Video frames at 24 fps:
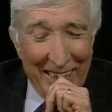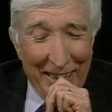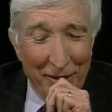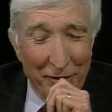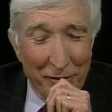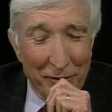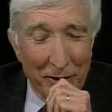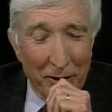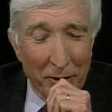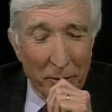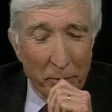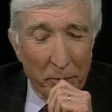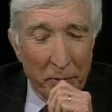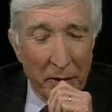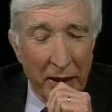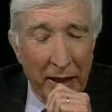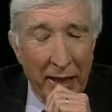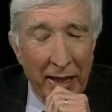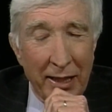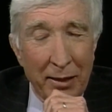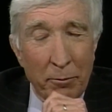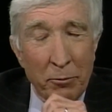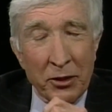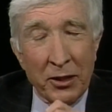I felt
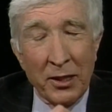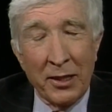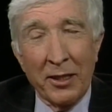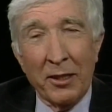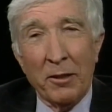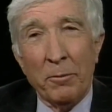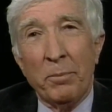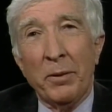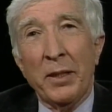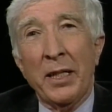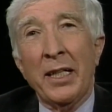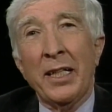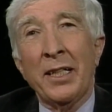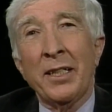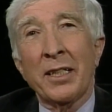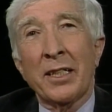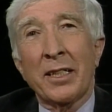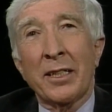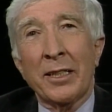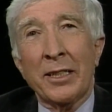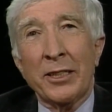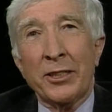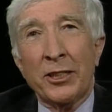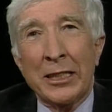pain. It was a little pain
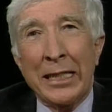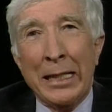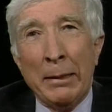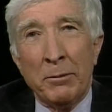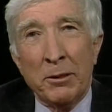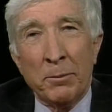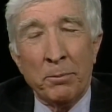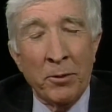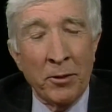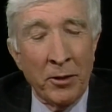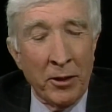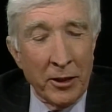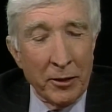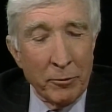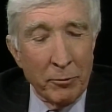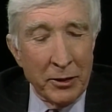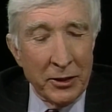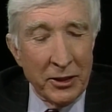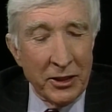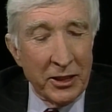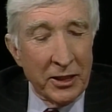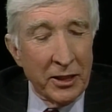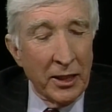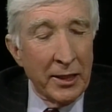to cut James
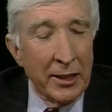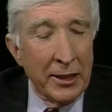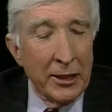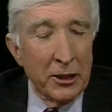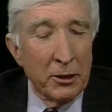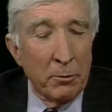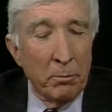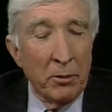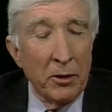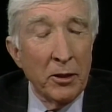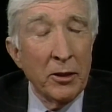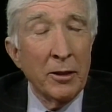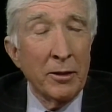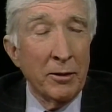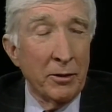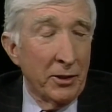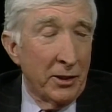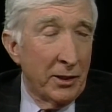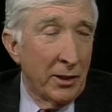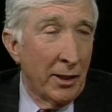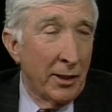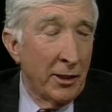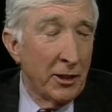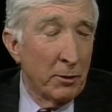Baldwin's Sonny's
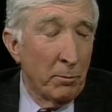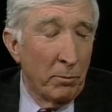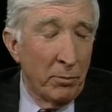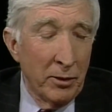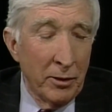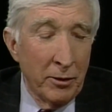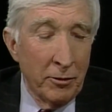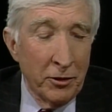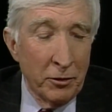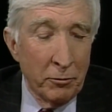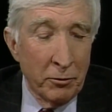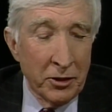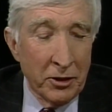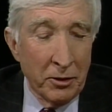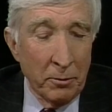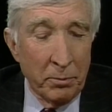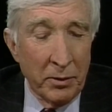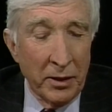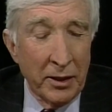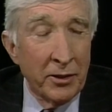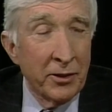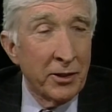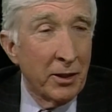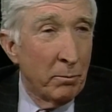Blues. Sonny's Blues, which
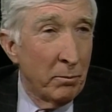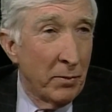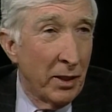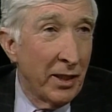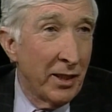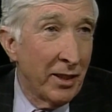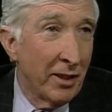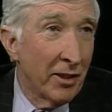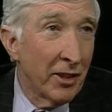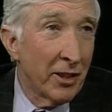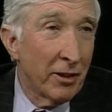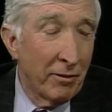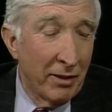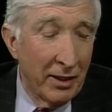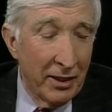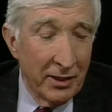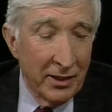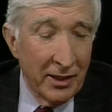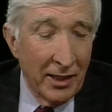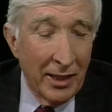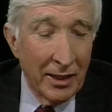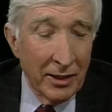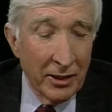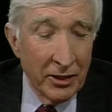appears in many other
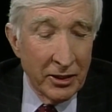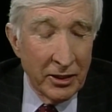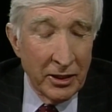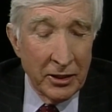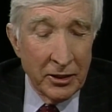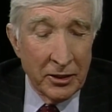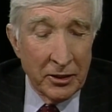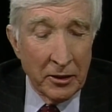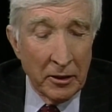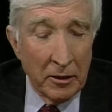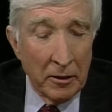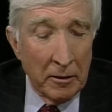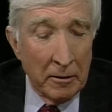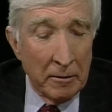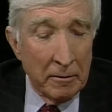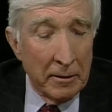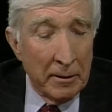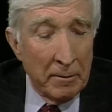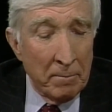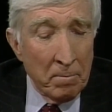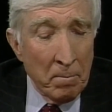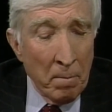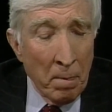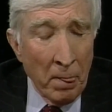anthologies, though,
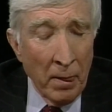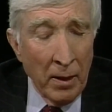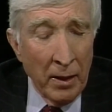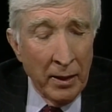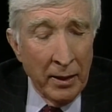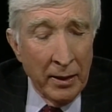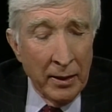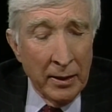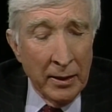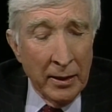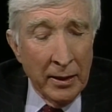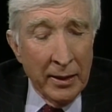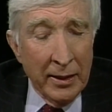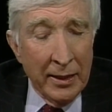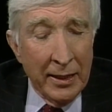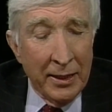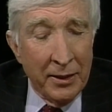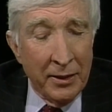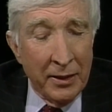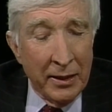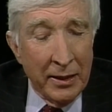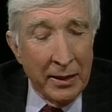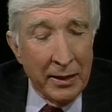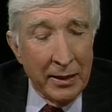and
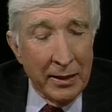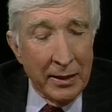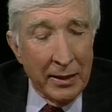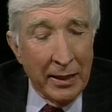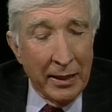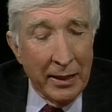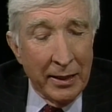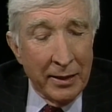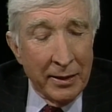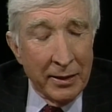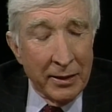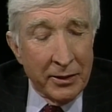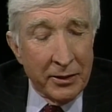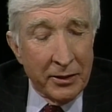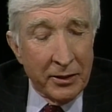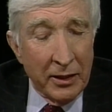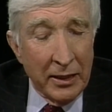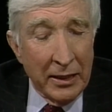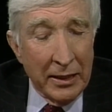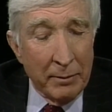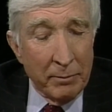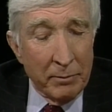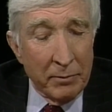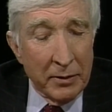in the end, it
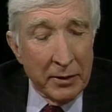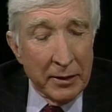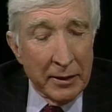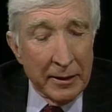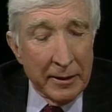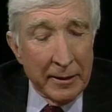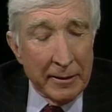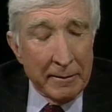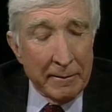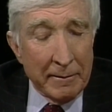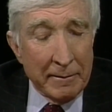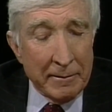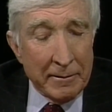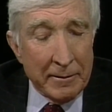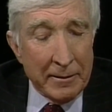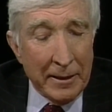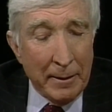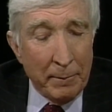seemed uh,